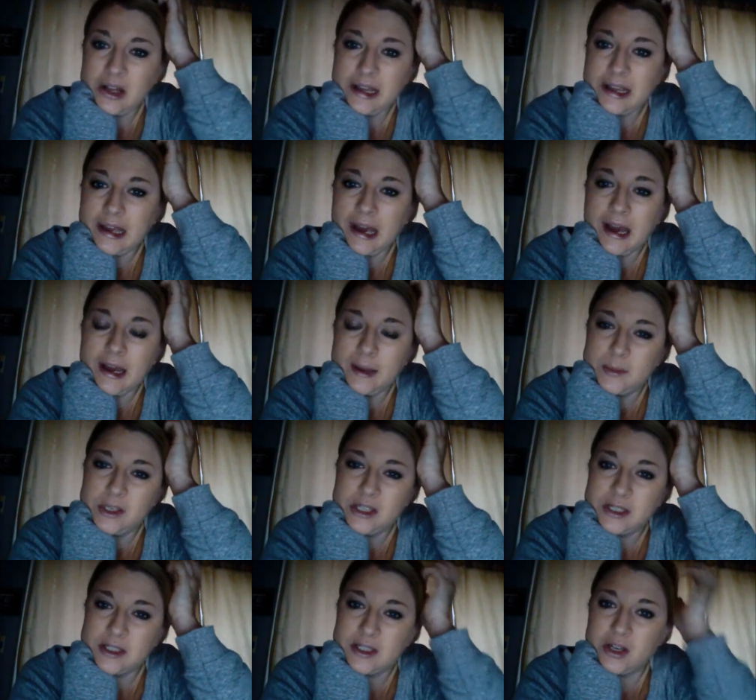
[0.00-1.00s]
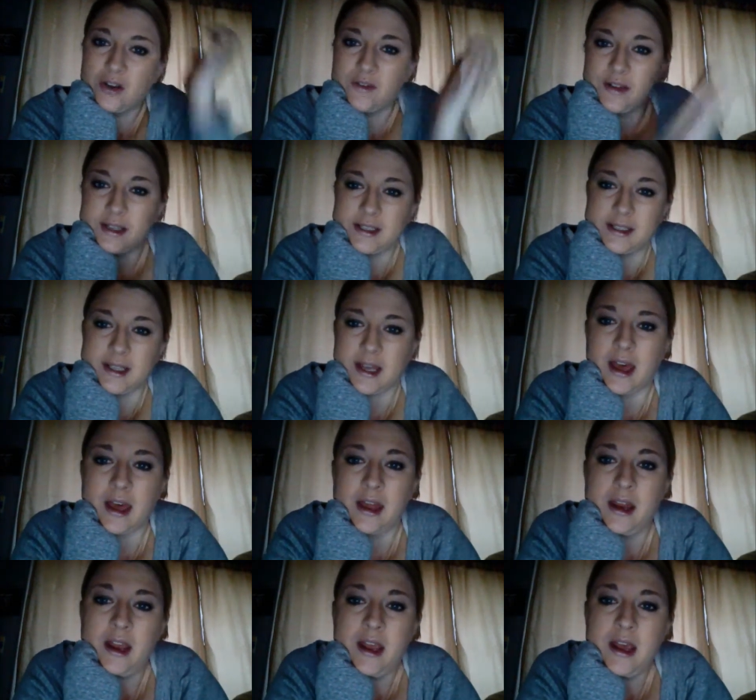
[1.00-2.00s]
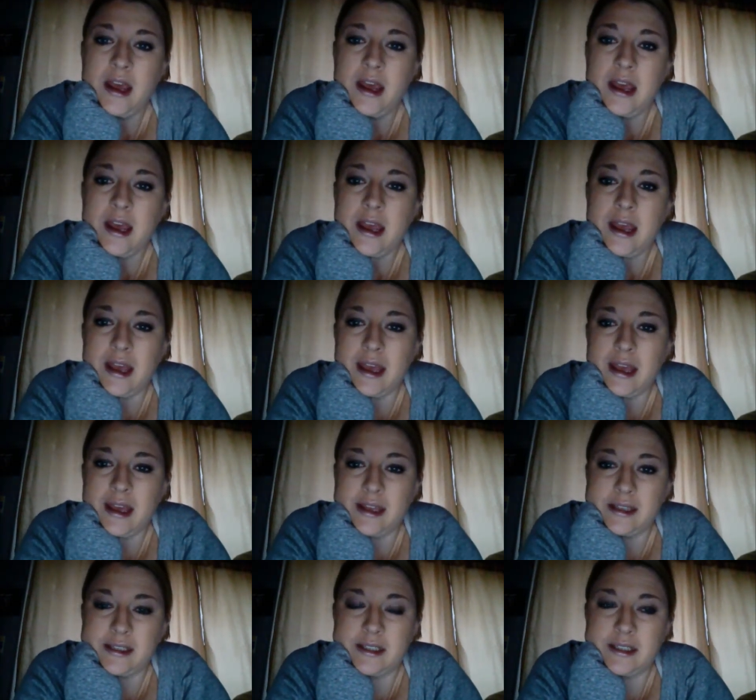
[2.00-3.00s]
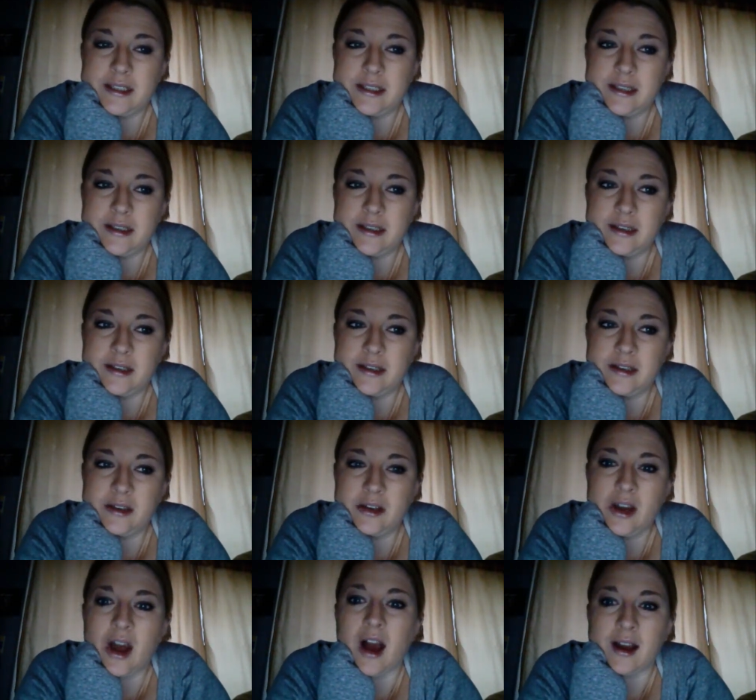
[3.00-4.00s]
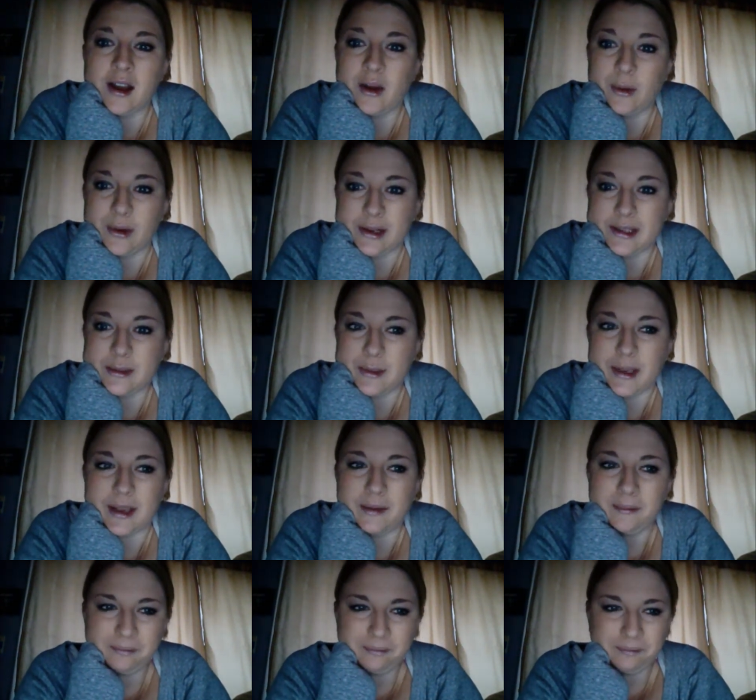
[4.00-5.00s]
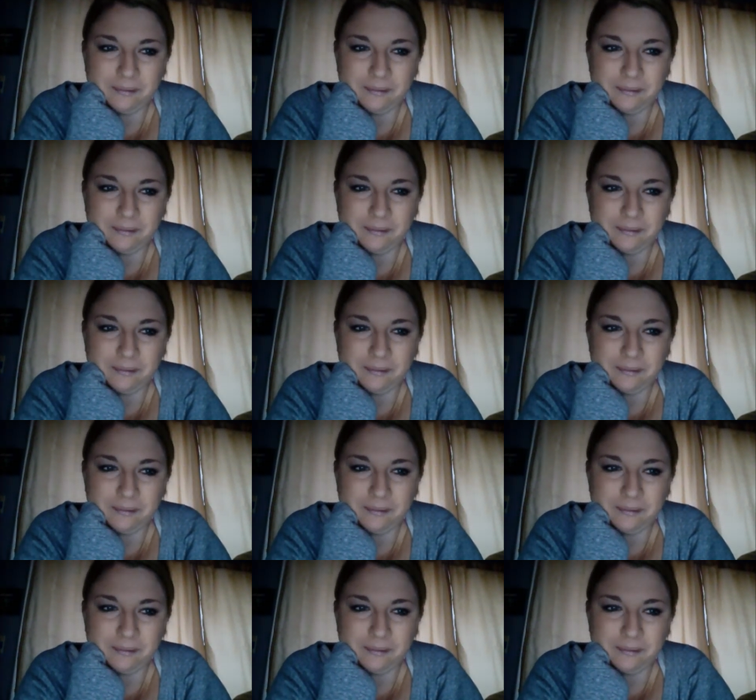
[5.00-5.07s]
Like, I'm just nervous that it's not going to be.